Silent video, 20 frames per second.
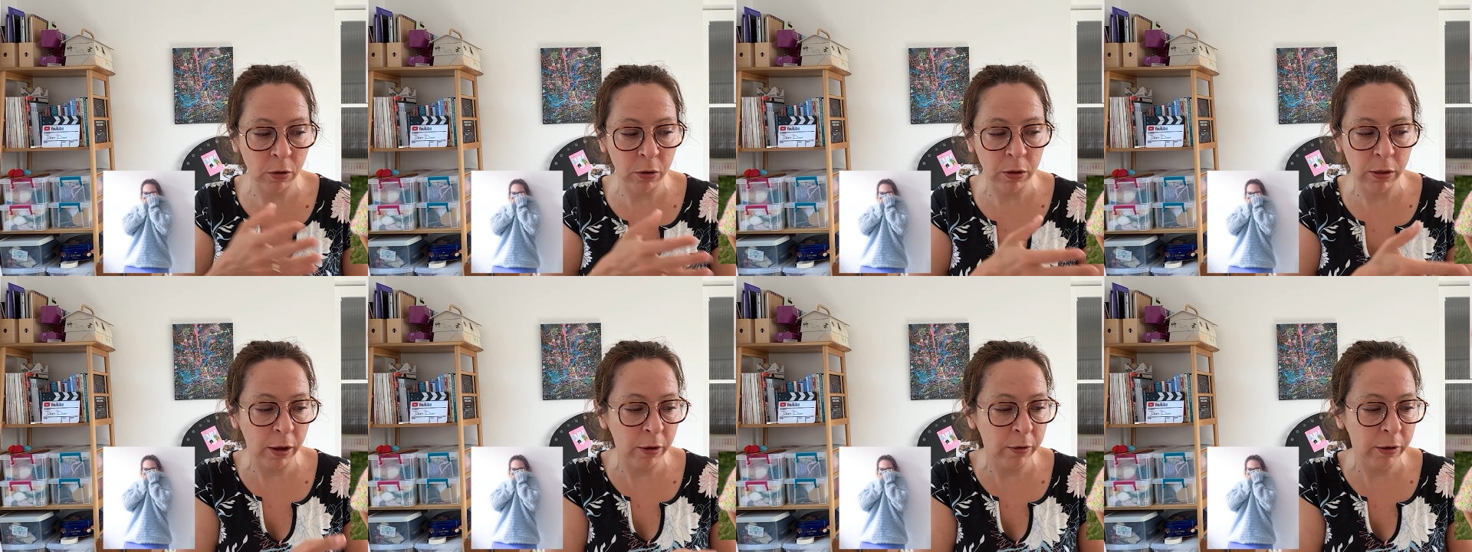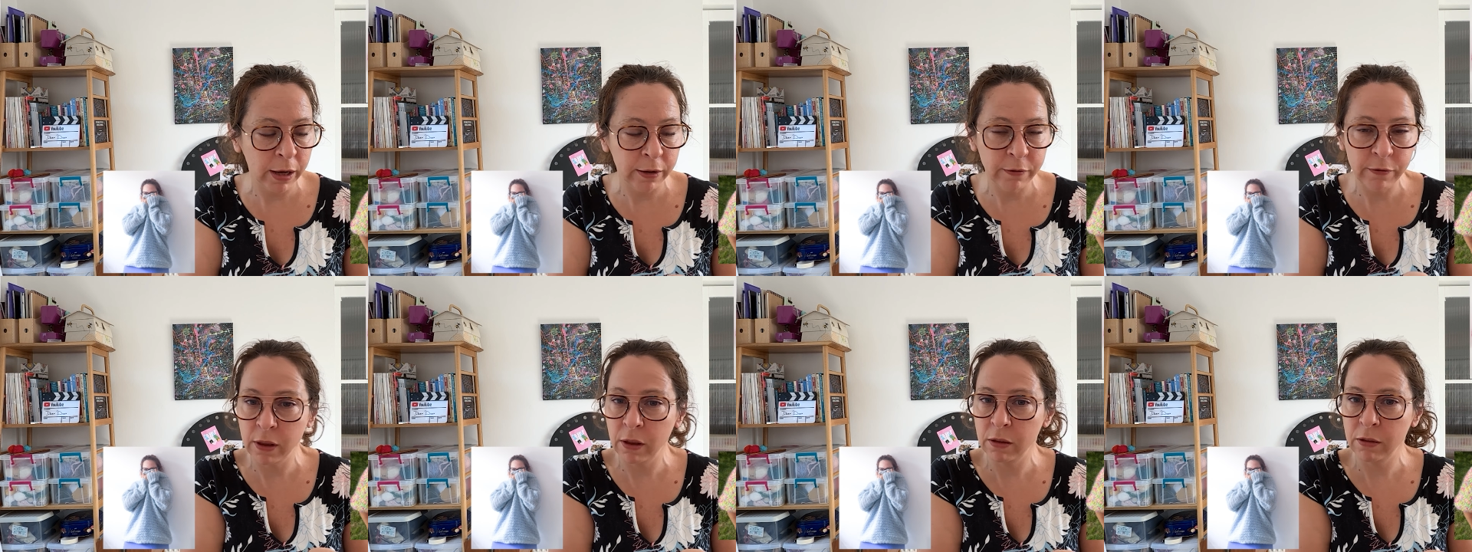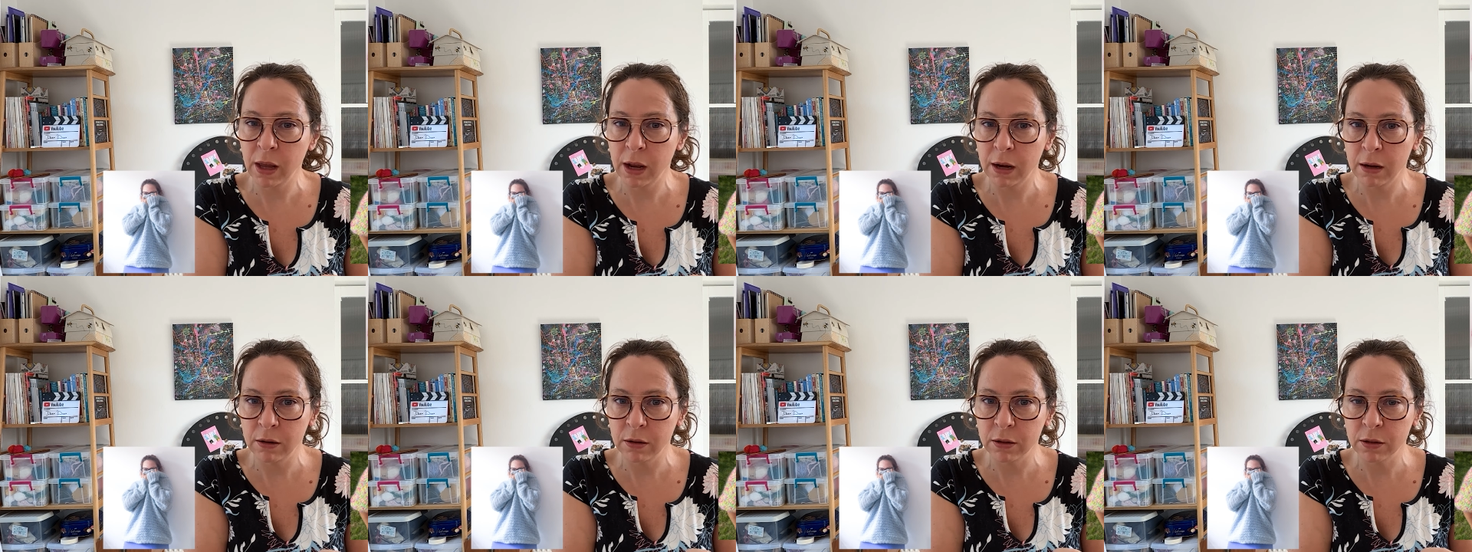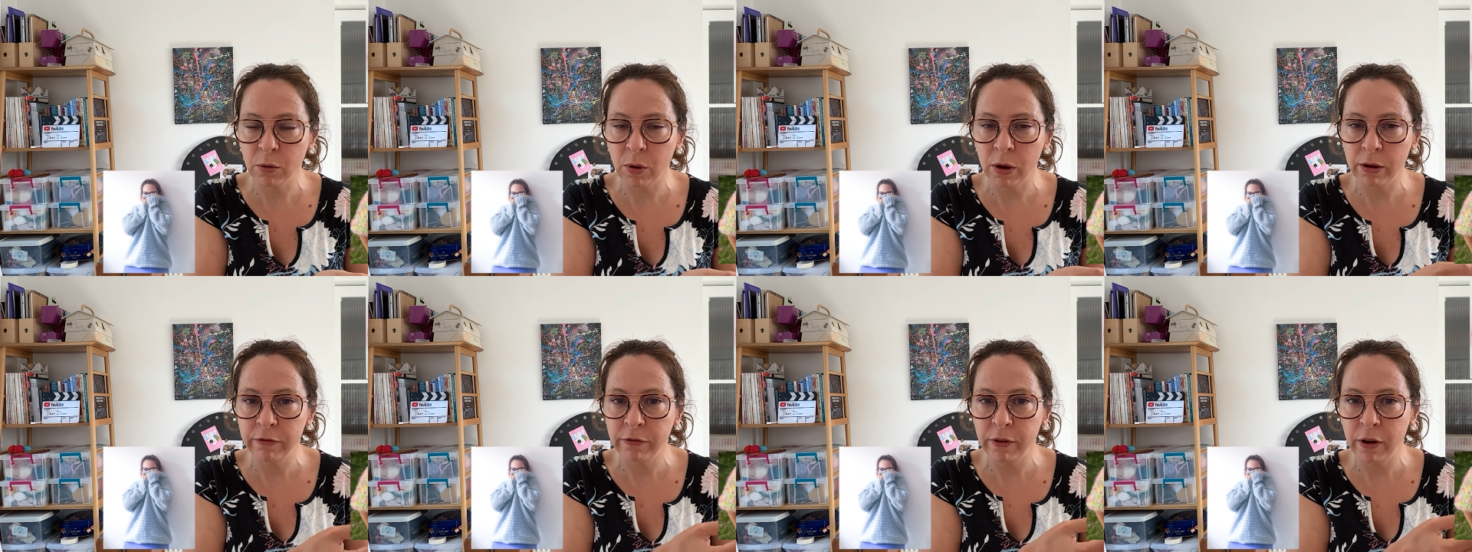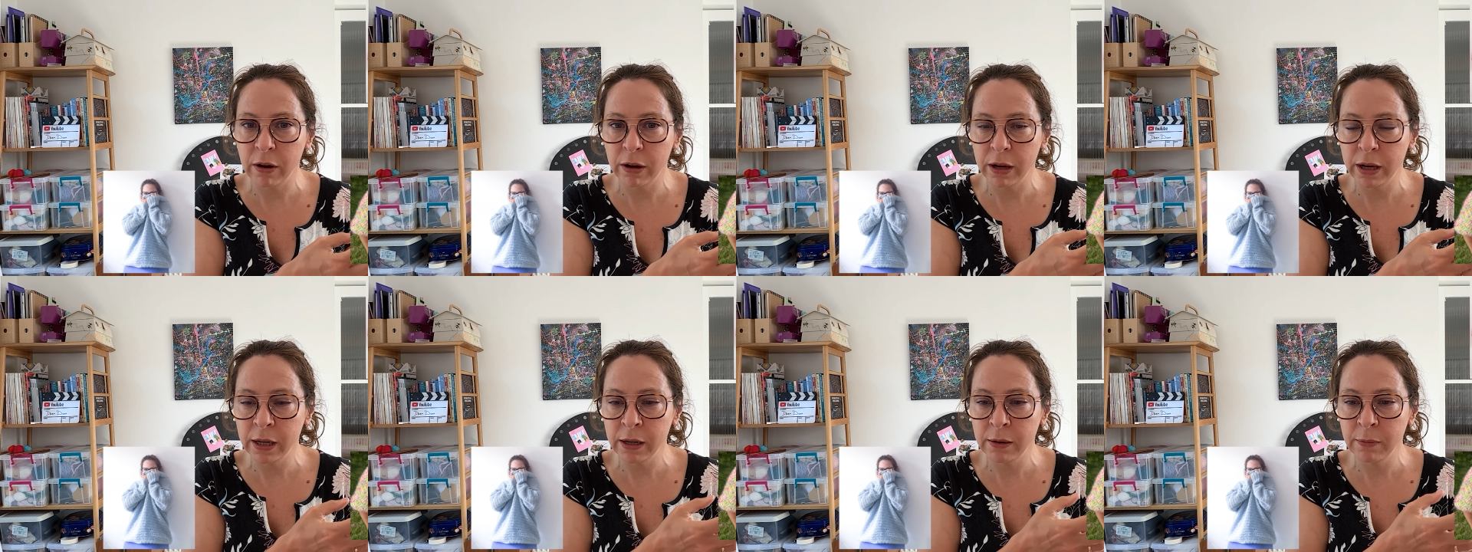Although even though that looks quite
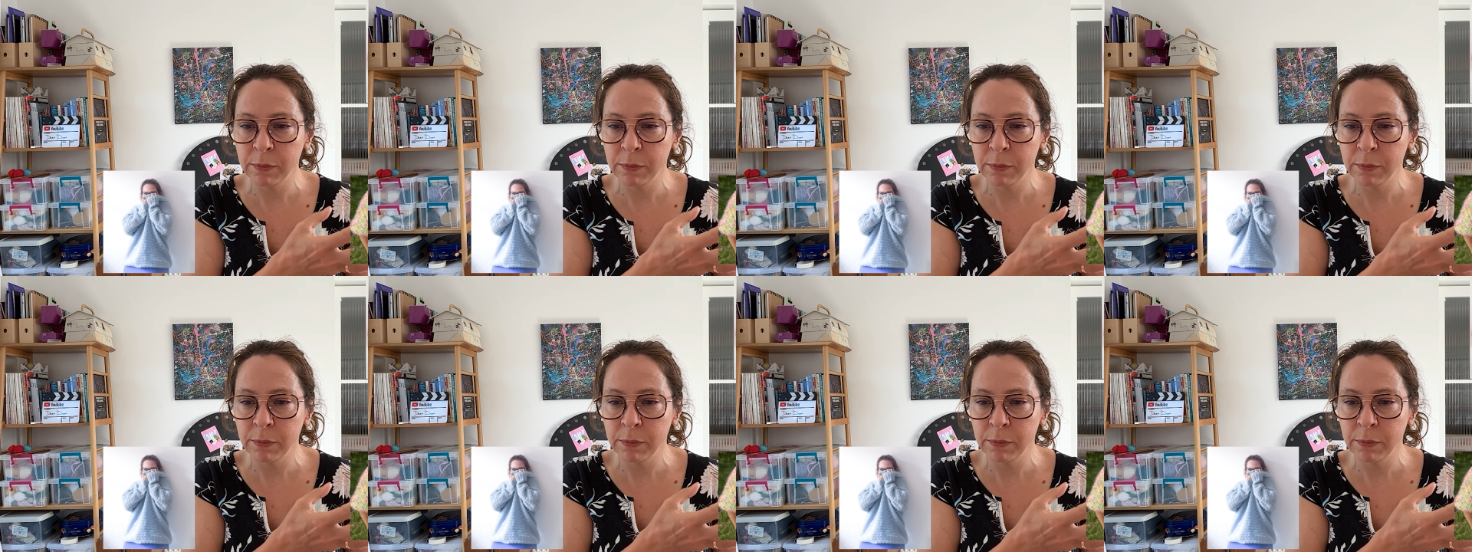fine,